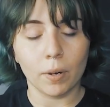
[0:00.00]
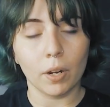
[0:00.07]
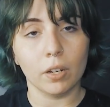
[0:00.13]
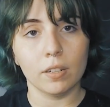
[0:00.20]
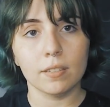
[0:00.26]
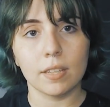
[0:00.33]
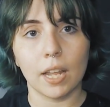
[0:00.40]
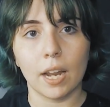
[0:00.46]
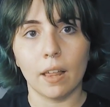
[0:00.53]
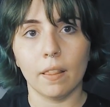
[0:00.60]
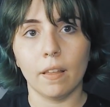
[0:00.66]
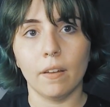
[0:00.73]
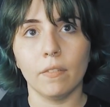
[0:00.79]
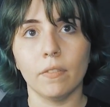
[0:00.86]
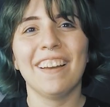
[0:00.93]
artists that I
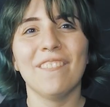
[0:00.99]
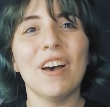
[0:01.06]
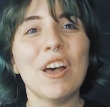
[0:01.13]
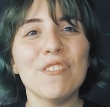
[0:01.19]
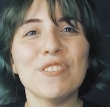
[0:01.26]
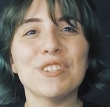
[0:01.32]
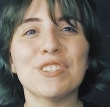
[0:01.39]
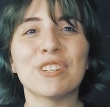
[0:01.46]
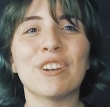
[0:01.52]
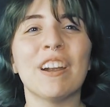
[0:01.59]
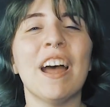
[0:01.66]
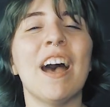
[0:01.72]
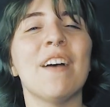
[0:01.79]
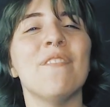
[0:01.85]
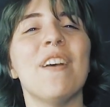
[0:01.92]
love. But if you
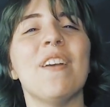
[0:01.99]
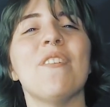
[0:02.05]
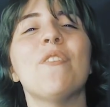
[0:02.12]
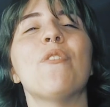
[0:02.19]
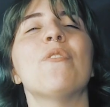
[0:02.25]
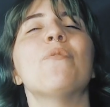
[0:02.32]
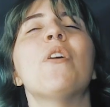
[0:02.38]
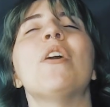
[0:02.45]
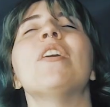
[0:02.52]
subscribe, maybe we'll put